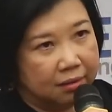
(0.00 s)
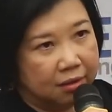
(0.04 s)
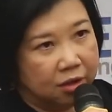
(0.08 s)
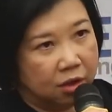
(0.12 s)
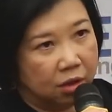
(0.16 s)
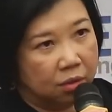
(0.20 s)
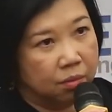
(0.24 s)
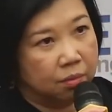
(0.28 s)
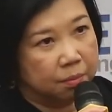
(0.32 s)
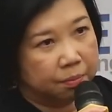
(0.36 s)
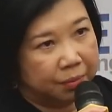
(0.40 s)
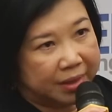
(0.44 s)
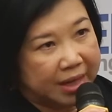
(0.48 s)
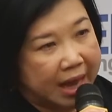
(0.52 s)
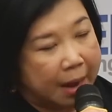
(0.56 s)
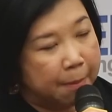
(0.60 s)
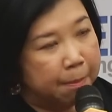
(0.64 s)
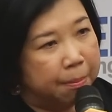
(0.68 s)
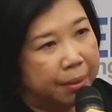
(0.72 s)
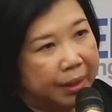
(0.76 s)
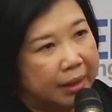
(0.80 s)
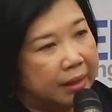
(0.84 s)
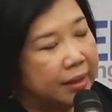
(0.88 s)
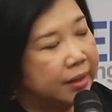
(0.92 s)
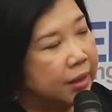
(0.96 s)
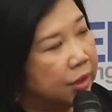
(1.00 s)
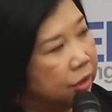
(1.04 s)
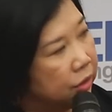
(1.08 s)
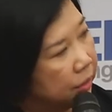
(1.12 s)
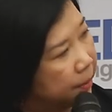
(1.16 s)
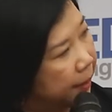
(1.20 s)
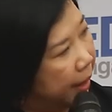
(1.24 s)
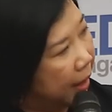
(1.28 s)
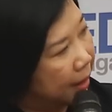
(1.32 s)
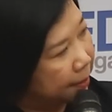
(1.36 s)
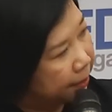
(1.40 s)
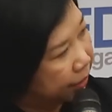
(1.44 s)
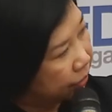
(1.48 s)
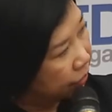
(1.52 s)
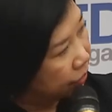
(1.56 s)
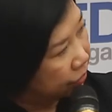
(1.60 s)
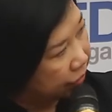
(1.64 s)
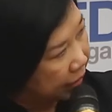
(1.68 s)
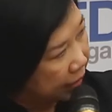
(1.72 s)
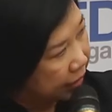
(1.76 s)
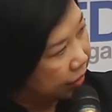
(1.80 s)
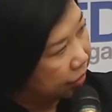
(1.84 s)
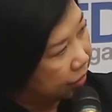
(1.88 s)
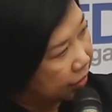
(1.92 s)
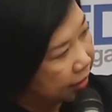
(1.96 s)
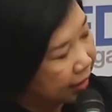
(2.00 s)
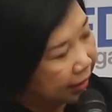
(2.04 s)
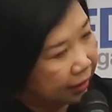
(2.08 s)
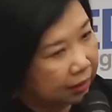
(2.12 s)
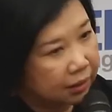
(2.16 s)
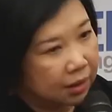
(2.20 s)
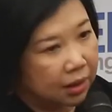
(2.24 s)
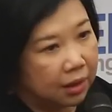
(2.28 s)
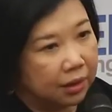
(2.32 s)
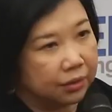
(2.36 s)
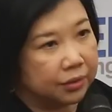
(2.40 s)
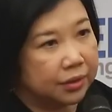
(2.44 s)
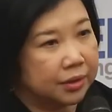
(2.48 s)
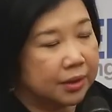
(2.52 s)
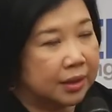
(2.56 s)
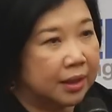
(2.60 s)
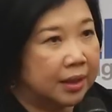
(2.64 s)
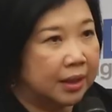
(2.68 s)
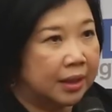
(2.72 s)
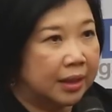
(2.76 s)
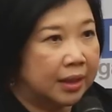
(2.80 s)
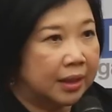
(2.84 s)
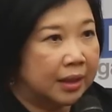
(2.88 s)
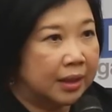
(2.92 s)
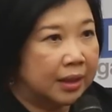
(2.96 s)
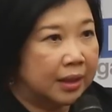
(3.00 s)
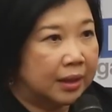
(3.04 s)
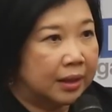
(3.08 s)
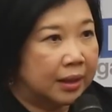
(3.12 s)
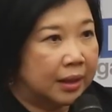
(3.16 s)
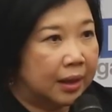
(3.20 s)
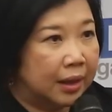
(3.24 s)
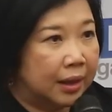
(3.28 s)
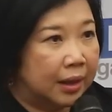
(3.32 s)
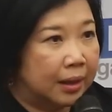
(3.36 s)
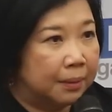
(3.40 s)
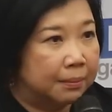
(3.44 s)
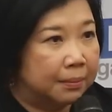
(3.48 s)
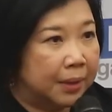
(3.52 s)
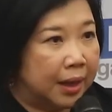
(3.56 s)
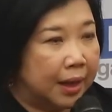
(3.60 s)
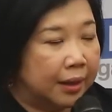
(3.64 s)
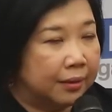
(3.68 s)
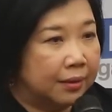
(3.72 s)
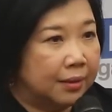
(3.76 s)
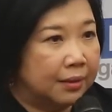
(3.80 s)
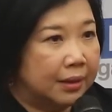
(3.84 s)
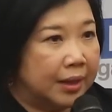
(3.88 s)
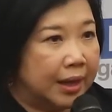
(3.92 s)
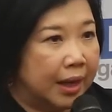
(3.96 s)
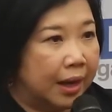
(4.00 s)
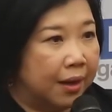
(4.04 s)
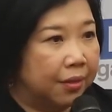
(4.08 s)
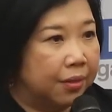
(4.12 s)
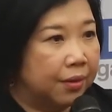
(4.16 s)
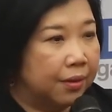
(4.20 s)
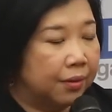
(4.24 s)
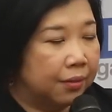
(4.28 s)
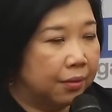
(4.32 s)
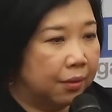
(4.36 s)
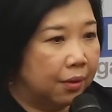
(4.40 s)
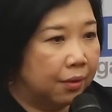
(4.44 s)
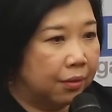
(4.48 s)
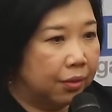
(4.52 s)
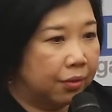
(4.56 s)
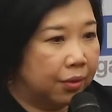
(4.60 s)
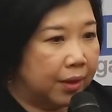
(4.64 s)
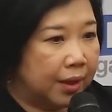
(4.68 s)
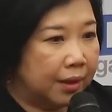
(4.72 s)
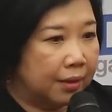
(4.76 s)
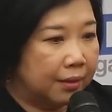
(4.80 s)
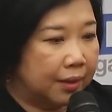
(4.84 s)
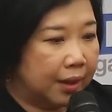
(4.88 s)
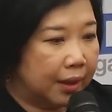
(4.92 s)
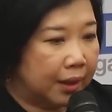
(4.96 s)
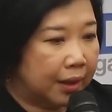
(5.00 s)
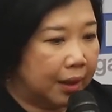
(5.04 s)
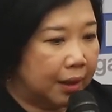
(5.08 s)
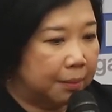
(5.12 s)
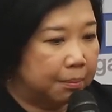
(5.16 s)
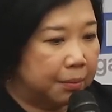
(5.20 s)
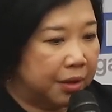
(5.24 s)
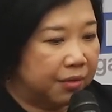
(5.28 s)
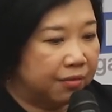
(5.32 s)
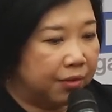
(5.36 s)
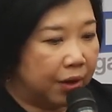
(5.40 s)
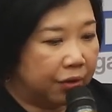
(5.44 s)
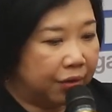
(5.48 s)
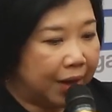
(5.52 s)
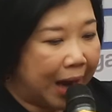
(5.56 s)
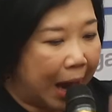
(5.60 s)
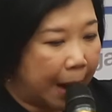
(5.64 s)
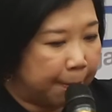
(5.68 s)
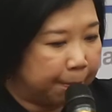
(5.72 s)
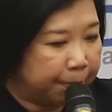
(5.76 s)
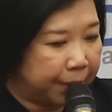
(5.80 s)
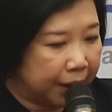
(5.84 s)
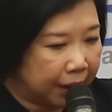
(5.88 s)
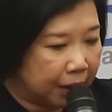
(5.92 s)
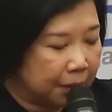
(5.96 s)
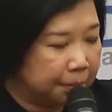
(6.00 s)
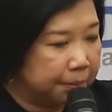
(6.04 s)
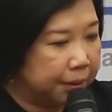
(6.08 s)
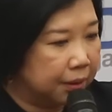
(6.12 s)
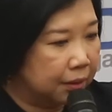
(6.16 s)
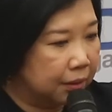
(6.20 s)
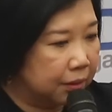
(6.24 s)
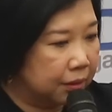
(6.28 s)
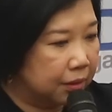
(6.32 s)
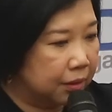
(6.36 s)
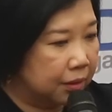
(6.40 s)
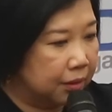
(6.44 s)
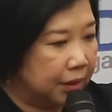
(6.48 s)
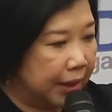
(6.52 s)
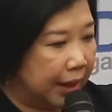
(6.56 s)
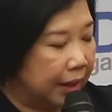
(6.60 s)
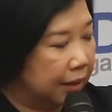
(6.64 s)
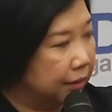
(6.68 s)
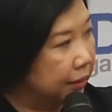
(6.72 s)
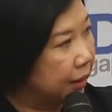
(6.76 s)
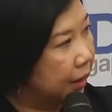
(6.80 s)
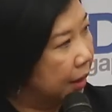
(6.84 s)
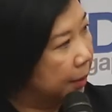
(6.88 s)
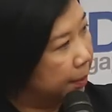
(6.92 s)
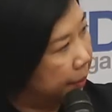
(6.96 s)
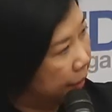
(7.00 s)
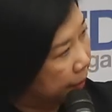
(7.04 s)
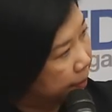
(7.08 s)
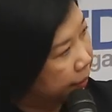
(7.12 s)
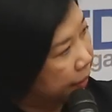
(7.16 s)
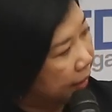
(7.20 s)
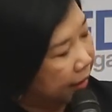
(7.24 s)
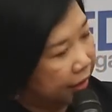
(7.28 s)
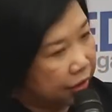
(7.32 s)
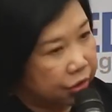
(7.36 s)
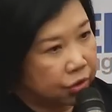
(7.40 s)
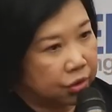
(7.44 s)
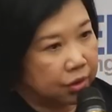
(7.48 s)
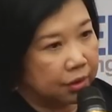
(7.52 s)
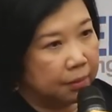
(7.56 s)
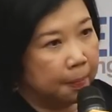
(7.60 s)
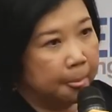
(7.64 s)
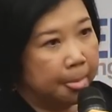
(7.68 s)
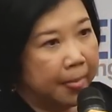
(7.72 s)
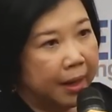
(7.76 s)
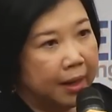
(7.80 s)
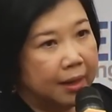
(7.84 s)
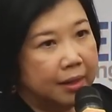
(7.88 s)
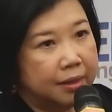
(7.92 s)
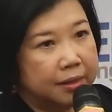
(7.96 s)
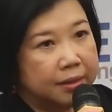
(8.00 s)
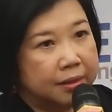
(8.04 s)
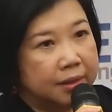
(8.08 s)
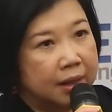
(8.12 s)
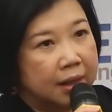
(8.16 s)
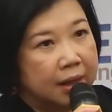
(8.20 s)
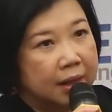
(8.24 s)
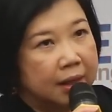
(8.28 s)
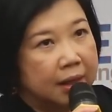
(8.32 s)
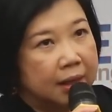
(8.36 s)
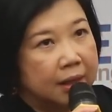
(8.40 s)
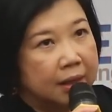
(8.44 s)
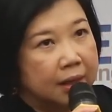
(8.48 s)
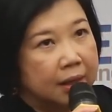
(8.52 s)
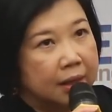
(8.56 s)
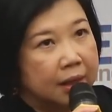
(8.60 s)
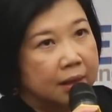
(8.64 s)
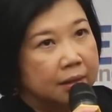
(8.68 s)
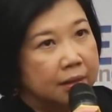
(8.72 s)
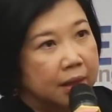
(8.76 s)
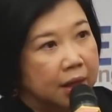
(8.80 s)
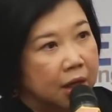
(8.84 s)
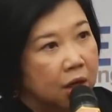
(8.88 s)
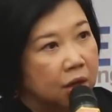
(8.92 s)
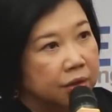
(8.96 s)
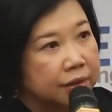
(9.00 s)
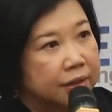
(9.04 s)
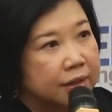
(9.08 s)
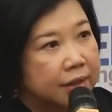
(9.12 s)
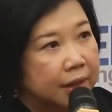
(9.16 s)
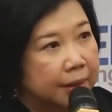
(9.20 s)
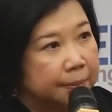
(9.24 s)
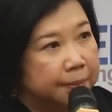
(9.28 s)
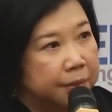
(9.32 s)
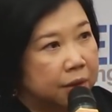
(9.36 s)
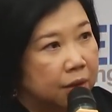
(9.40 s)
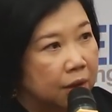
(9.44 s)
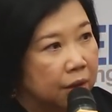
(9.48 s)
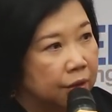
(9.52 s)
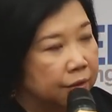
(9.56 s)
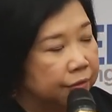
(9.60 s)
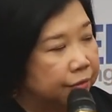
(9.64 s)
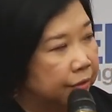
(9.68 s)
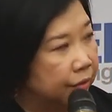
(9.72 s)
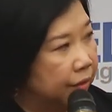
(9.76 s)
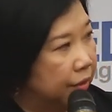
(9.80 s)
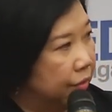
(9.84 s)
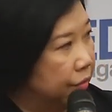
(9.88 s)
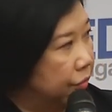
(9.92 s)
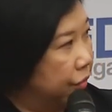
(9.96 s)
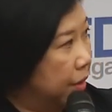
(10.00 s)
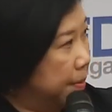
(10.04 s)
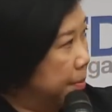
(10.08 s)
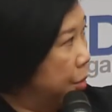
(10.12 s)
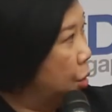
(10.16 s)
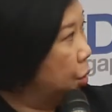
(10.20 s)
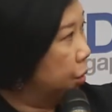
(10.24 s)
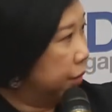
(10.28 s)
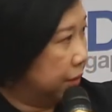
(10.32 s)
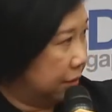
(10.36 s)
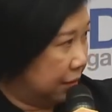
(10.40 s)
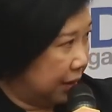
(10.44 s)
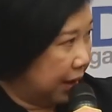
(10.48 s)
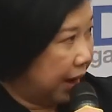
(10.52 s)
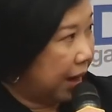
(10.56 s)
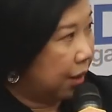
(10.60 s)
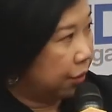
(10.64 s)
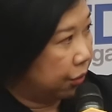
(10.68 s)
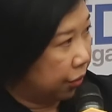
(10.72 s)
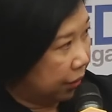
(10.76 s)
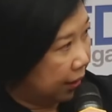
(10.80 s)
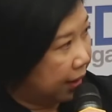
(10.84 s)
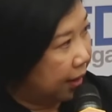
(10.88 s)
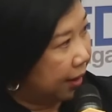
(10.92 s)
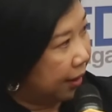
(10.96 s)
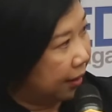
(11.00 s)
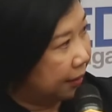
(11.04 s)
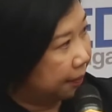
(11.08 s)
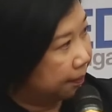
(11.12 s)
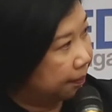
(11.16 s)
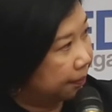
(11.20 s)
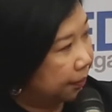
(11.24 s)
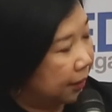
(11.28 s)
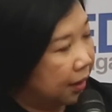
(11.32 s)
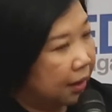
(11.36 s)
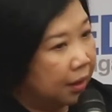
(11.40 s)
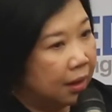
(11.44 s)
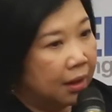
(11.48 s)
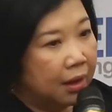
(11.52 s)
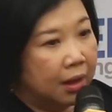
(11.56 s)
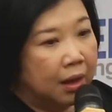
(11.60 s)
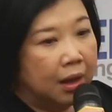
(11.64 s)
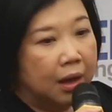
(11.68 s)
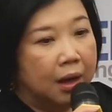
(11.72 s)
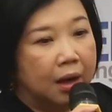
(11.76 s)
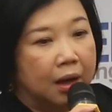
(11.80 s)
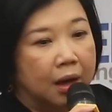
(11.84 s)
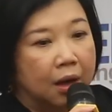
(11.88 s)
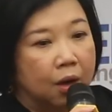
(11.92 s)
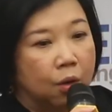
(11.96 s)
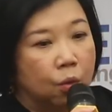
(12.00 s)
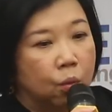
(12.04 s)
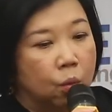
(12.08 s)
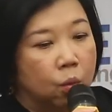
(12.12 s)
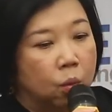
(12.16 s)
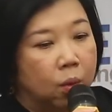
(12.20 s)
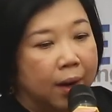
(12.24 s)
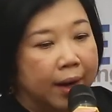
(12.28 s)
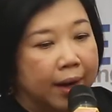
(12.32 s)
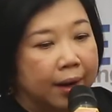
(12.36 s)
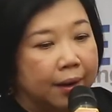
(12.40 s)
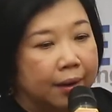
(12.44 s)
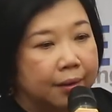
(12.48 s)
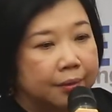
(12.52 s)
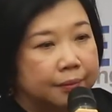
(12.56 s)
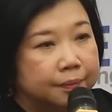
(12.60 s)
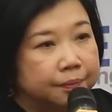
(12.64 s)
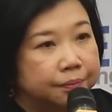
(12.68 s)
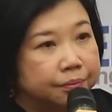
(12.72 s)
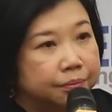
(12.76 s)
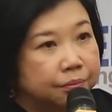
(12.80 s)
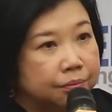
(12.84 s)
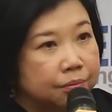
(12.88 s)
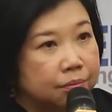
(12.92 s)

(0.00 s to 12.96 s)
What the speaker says: you know, the ability to be able to reduce that cost. I think the other thing that can be very applicable to the elderly population is in the concept of remote healthcare, where